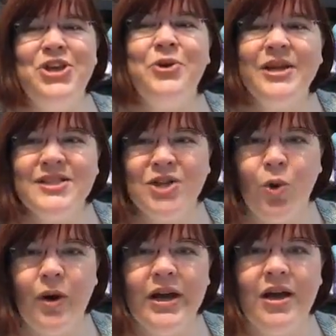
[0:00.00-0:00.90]
you can
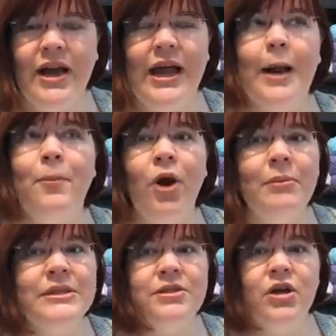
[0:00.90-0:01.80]
start working on and I
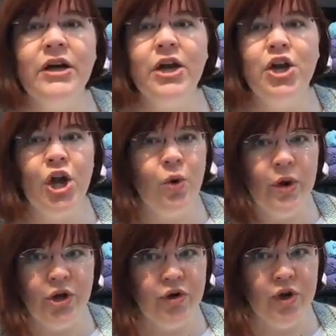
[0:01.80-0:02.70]
promise they're not going to know
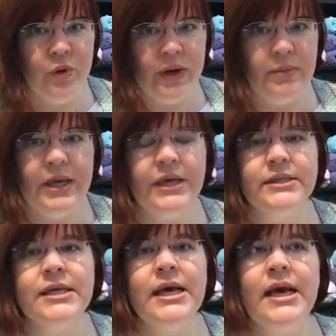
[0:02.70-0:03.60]
what you're doing because